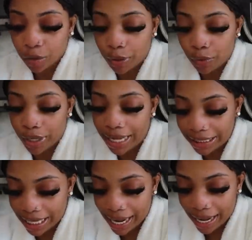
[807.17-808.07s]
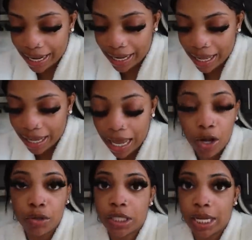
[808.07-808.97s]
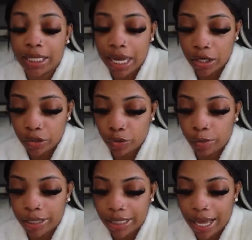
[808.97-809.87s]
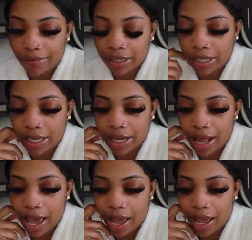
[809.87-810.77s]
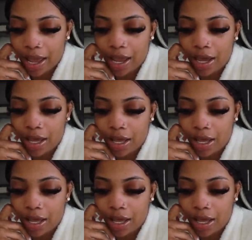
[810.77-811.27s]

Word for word: So we're doing that today. Gotta go to the Container Store because I have to get a